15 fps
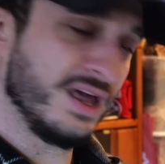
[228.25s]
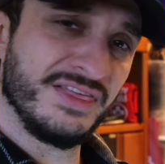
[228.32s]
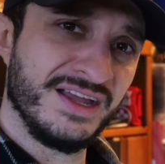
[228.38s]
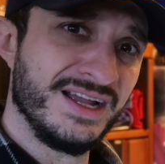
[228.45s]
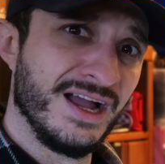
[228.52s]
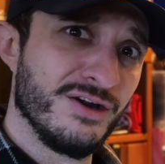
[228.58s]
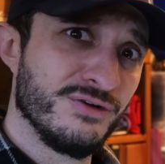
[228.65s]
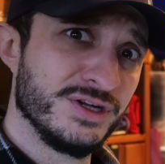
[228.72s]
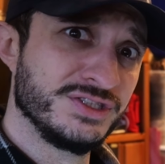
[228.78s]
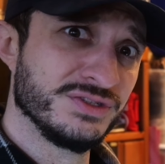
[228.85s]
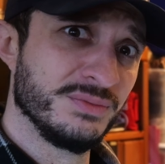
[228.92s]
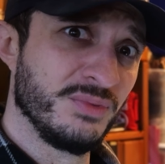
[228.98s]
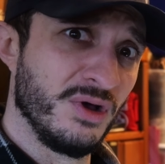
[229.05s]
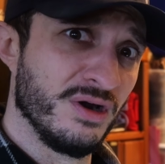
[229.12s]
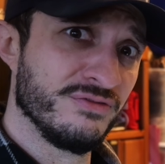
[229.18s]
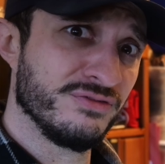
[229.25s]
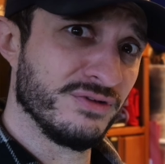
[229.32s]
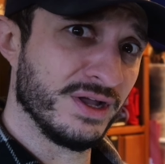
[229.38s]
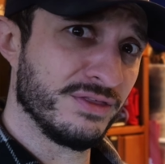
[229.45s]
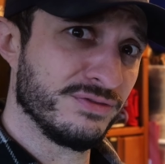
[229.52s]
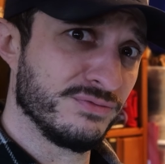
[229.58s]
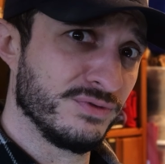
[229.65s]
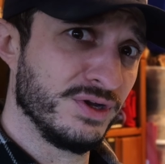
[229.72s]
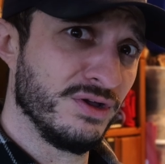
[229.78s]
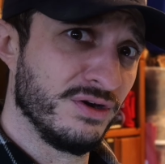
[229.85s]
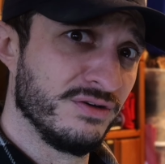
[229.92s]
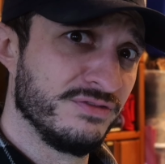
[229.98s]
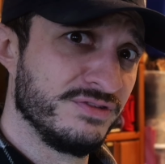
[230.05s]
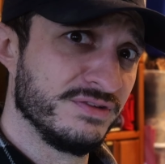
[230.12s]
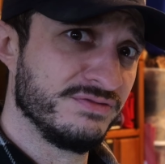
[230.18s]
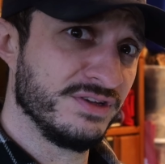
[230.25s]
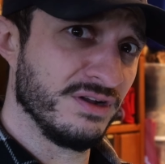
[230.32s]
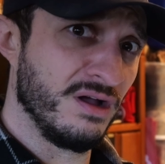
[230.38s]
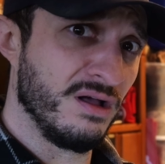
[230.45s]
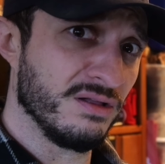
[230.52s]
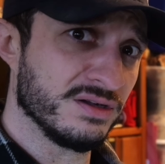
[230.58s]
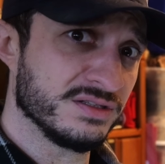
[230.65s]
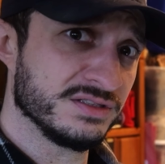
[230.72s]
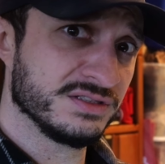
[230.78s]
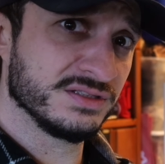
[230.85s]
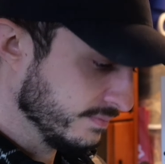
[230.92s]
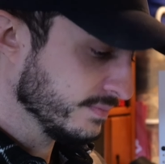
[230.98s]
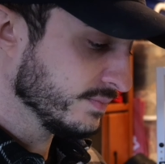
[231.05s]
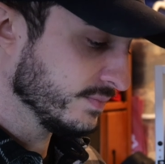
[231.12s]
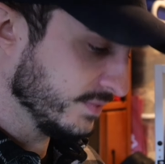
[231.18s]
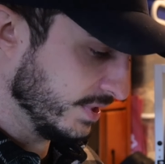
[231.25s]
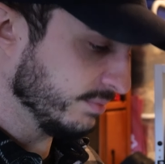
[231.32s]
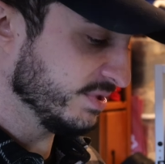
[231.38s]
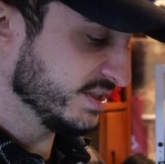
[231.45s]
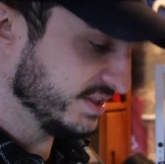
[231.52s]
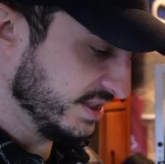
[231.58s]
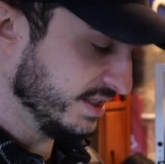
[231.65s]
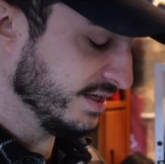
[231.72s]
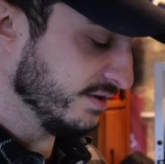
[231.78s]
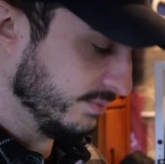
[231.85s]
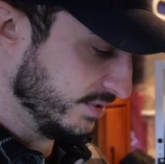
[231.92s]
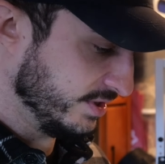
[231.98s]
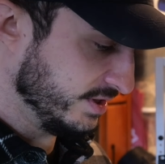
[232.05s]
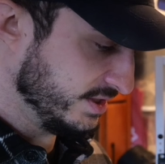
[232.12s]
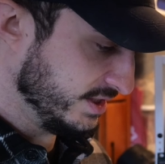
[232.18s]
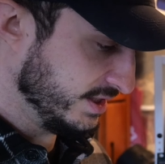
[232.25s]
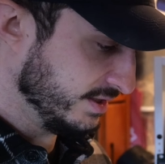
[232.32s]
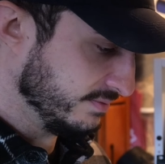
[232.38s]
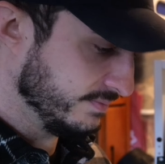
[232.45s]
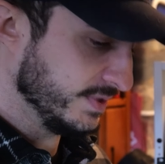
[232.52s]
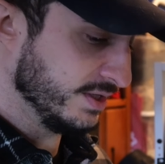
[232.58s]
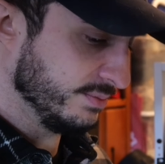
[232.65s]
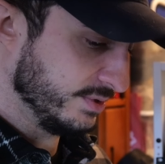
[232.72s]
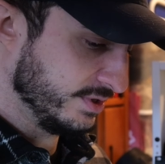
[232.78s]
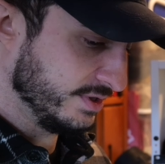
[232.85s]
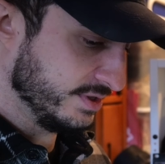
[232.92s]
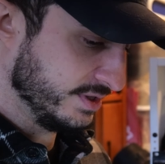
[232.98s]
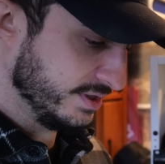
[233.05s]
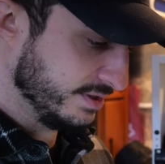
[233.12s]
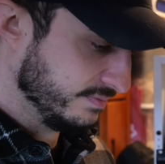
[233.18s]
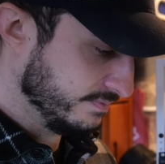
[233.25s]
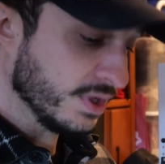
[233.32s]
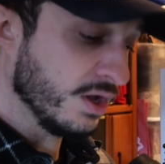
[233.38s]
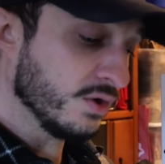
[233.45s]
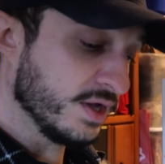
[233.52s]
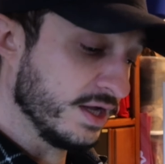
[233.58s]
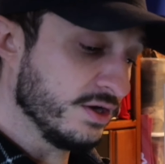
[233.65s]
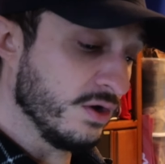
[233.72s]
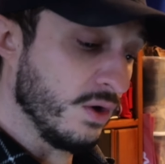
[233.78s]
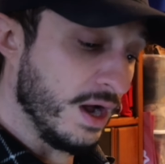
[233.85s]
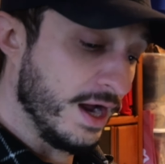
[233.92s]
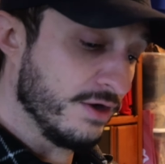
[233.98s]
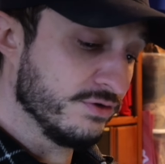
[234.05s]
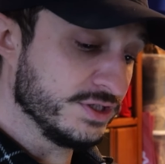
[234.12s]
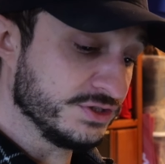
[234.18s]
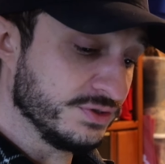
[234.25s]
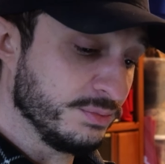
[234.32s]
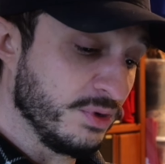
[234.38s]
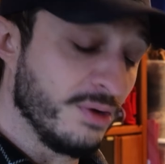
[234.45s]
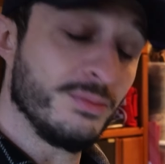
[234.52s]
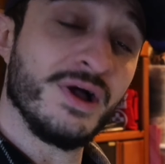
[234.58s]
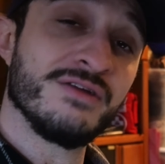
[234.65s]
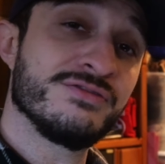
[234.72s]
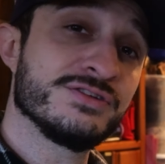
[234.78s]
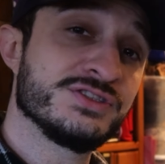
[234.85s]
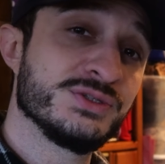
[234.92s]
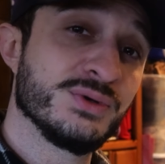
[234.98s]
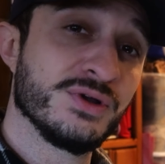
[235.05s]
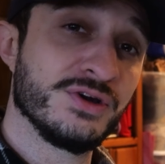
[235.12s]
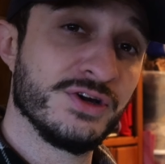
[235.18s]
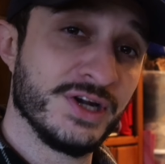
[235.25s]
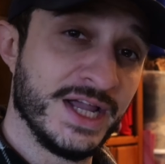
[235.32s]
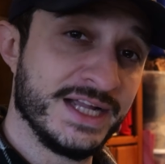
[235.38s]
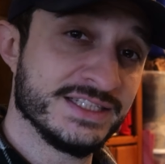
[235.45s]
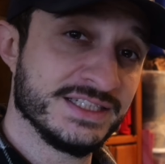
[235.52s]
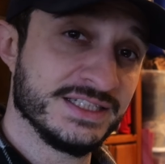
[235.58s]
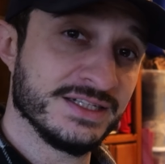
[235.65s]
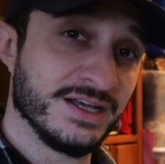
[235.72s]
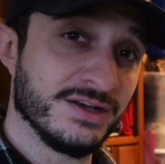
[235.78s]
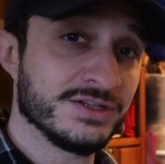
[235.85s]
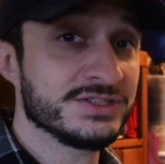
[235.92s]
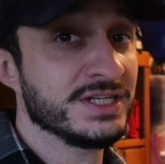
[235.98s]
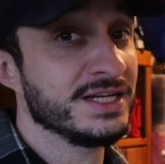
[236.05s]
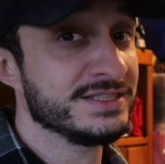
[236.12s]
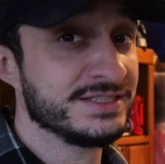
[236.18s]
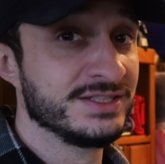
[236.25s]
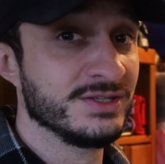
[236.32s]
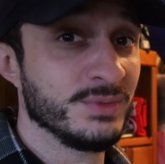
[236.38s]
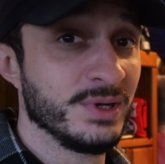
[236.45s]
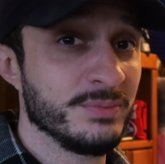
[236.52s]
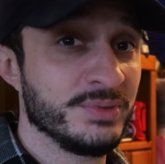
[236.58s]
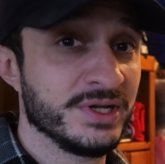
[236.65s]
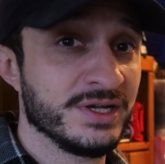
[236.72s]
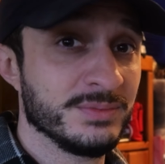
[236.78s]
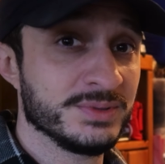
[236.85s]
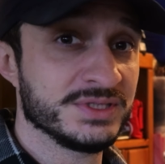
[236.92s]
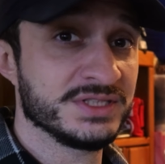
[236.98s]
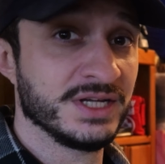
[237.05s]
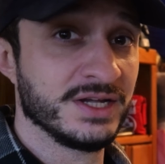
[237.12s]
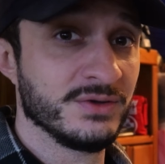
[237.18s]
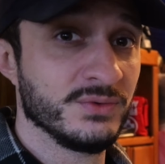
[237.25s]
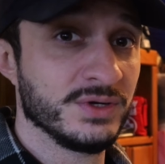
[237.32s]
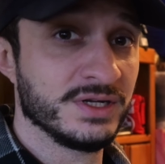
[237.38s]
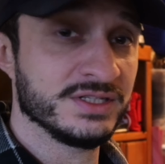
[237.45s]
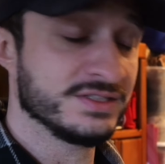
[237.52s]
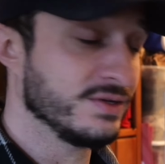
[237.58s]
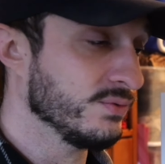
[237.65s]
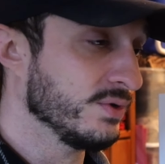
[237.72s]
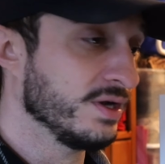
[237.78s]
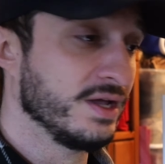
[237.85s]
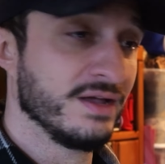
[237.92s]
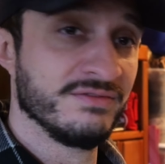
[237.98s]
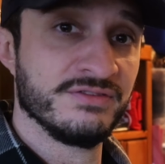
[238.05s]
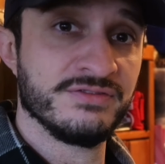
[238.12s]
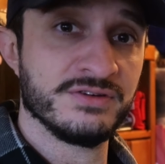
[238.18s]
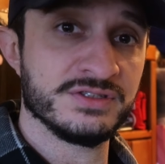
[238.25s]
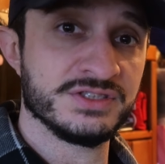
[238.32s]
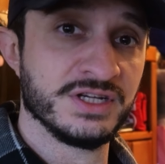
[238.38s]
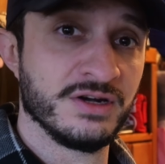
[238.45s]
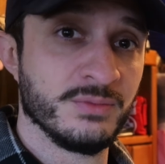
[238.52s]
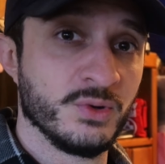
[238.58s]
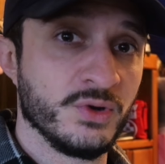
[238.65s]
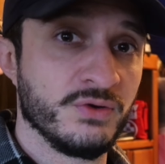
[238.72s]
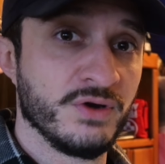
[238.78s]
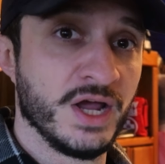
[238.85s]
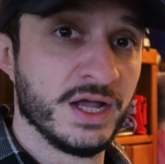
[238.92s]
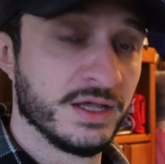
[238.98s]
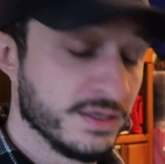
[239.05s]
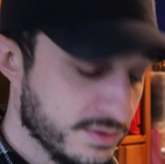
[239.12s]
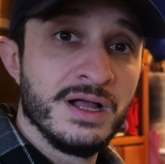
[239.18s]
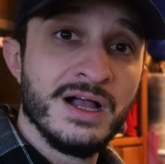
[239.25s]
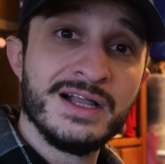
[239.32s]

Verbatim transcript: I think I originally bought it for like $350. Let me see. Now I'm going to dig. Now I'm going to dig. Okay, no, I originally bought mine for $218. I still might pick up a second one because I want to have it for a ceremony rack.